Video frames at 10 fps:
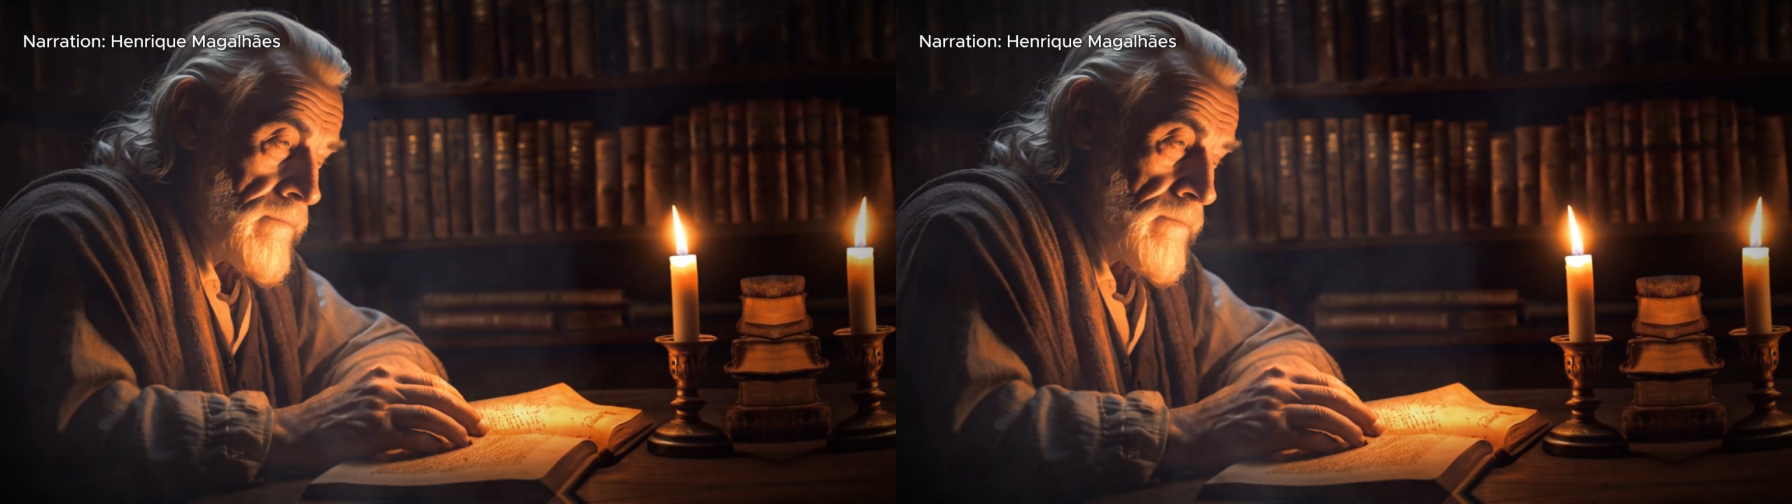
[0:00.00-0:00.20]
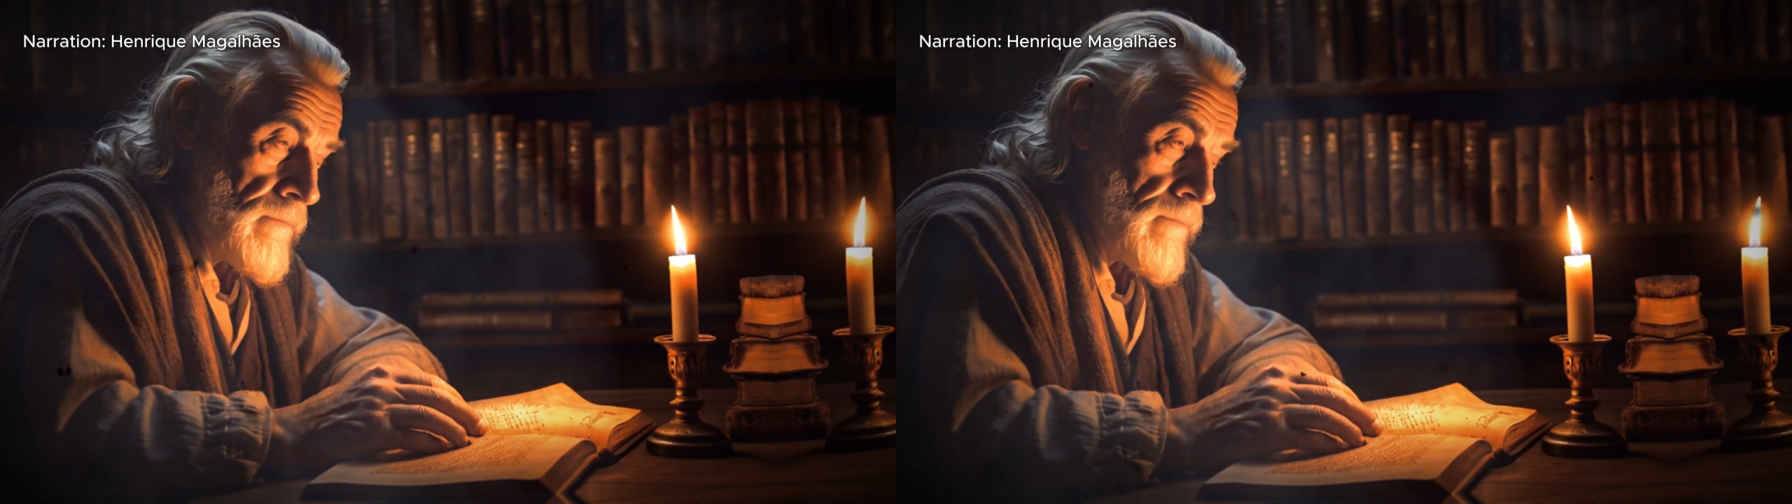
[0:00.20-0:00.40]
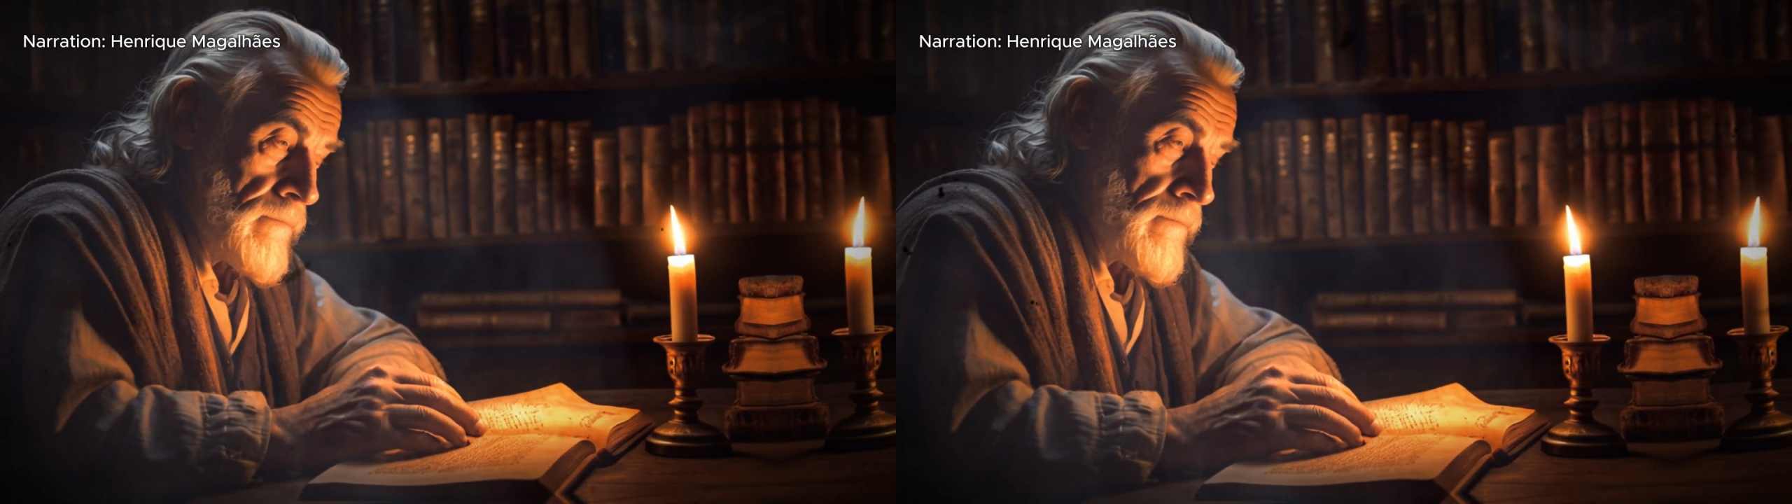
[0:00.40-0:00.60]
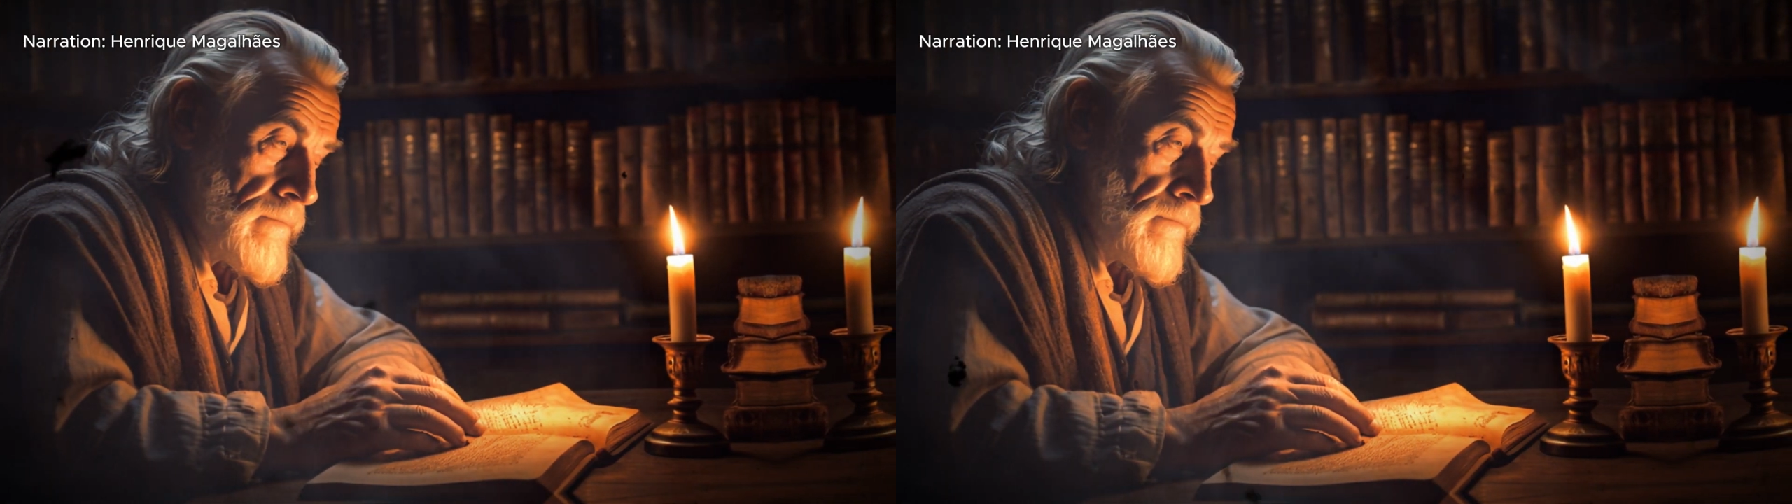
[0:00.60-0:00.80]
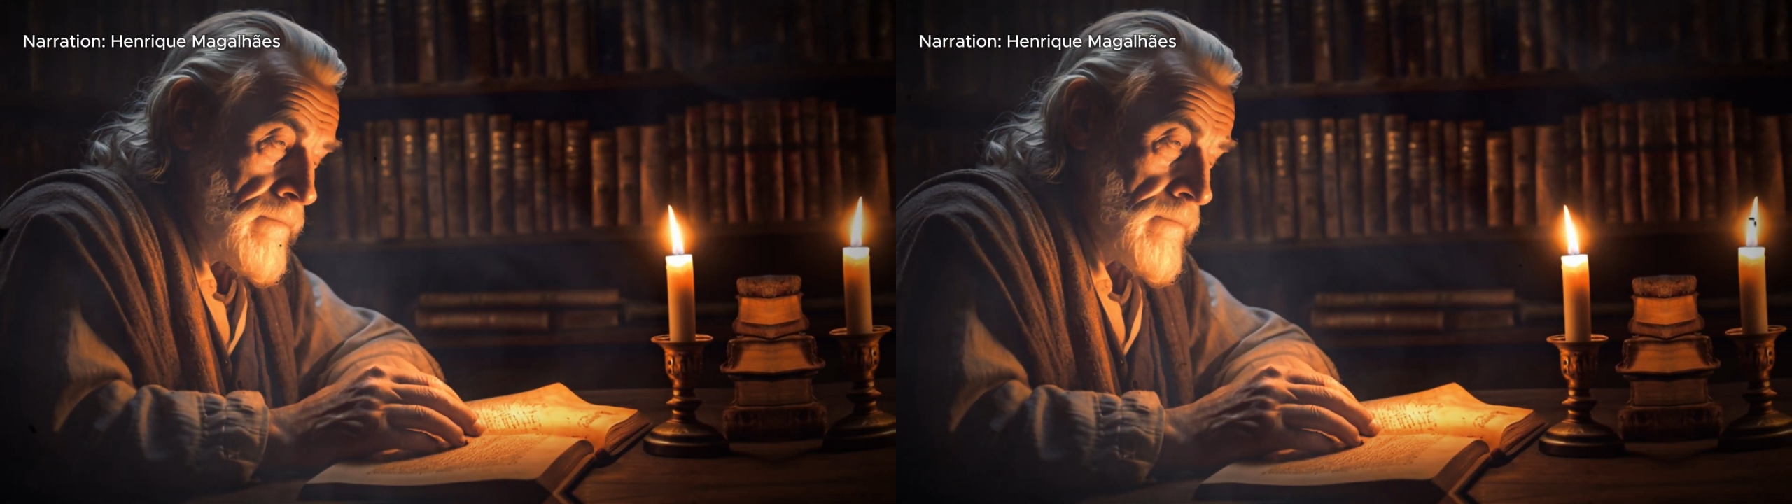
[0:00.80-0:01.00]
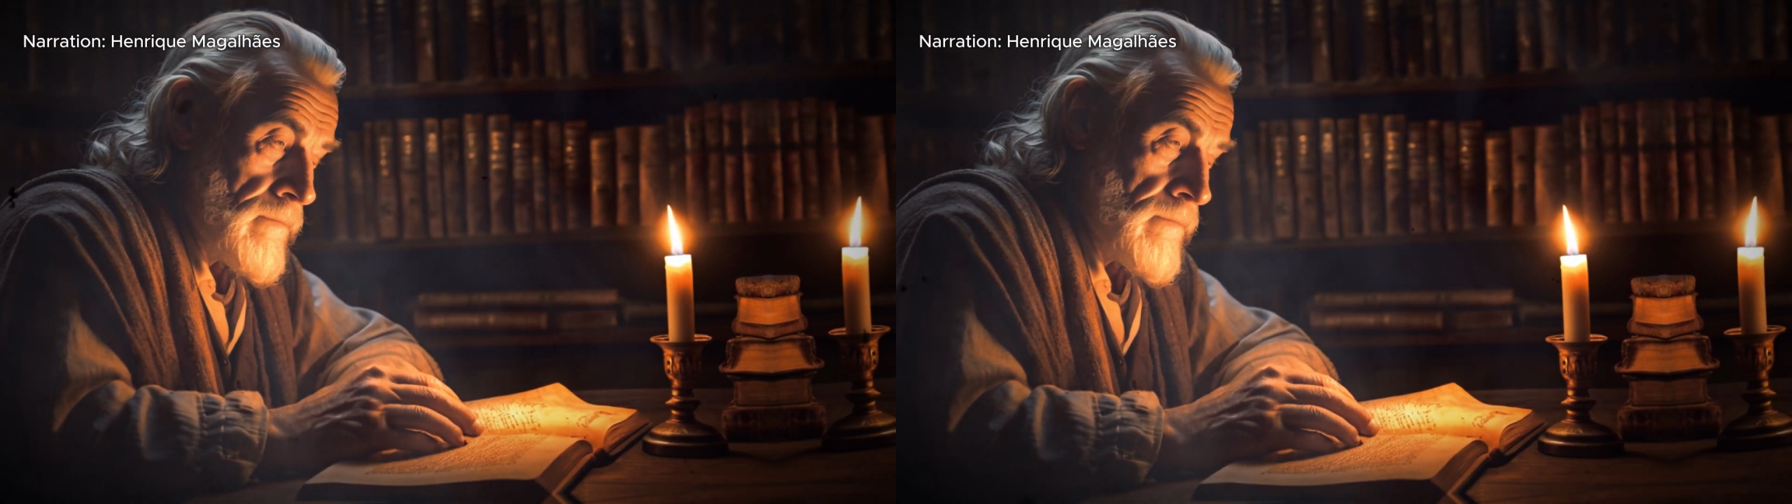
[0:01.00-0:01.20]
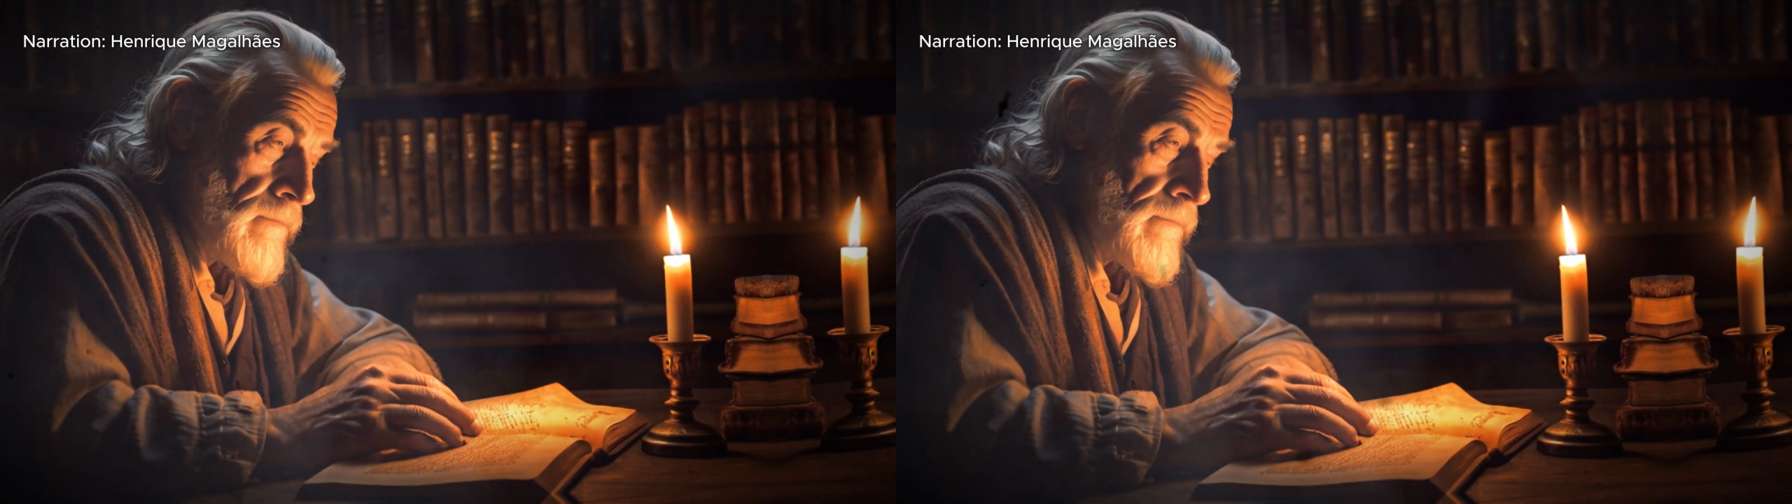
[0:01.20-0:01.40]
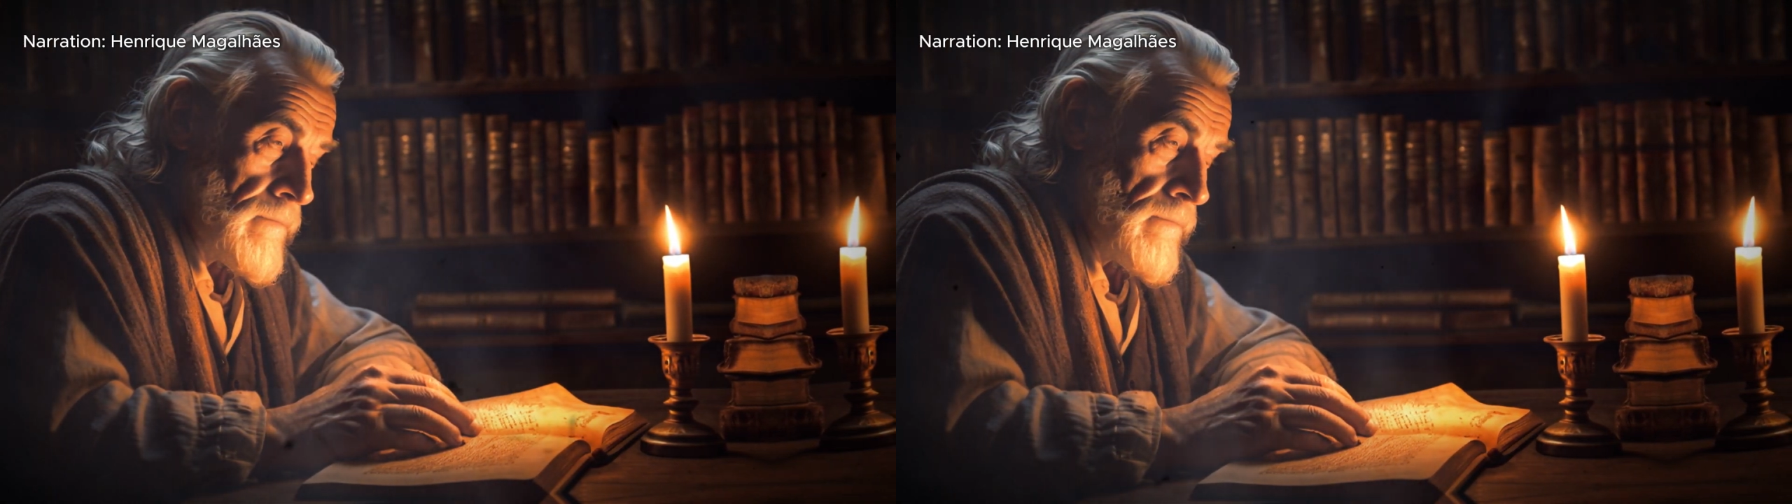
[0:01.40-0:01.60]
principles and
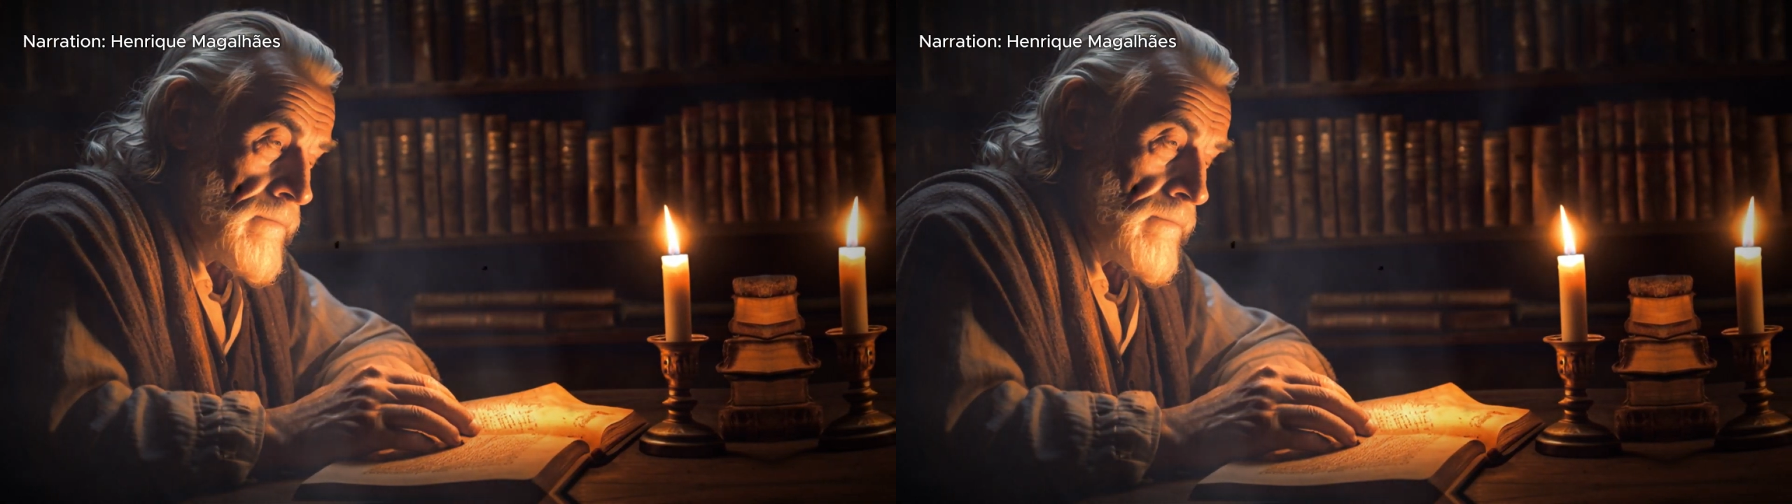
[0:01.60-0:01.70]
virtues,